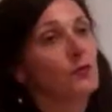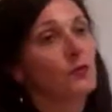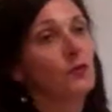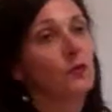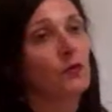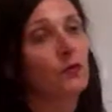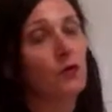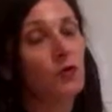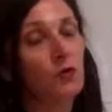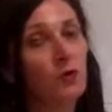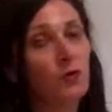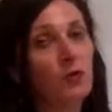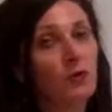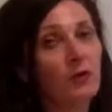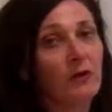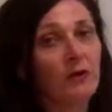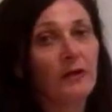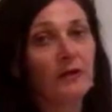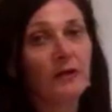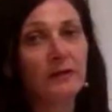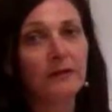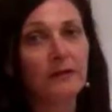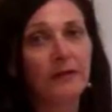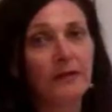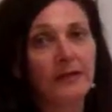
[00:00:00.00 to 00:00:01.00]
the wall
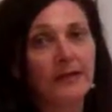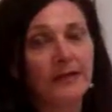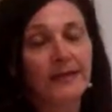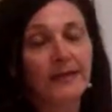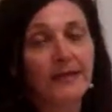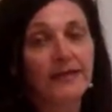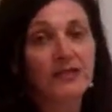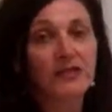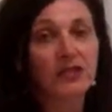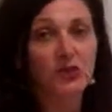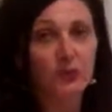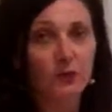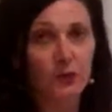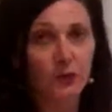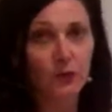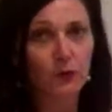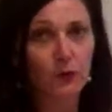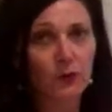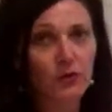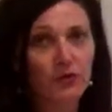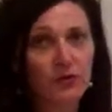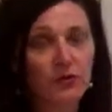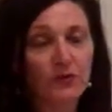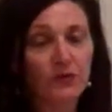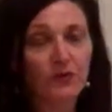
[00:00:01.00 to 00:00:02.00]
is
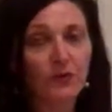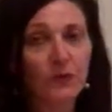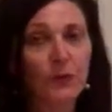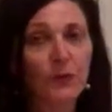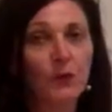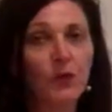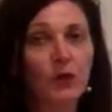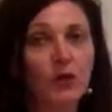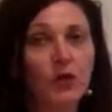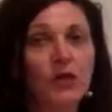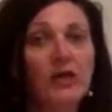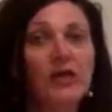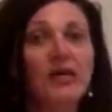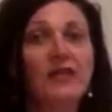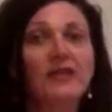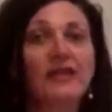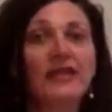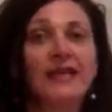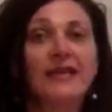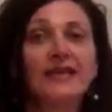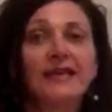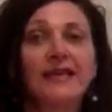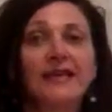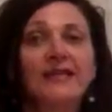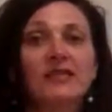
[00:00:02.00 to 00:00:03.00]
supportive, but
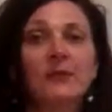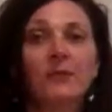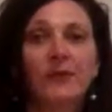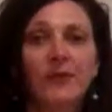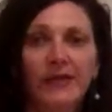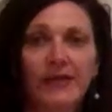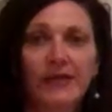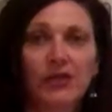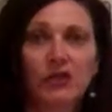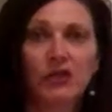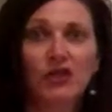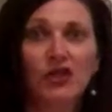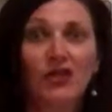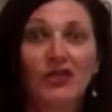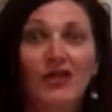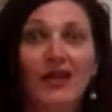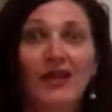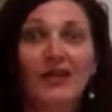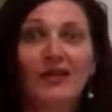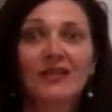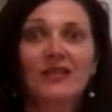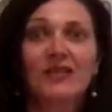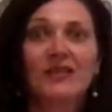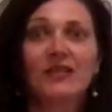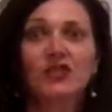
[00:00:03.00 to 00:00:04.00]
they need a picture
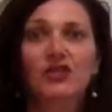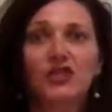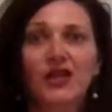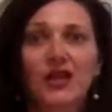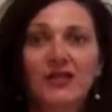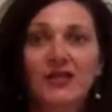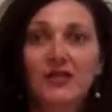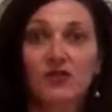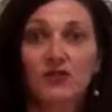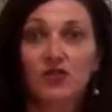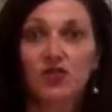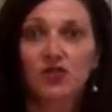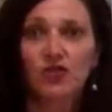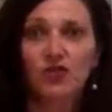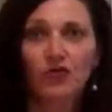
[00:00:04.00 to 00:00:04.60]
that suggests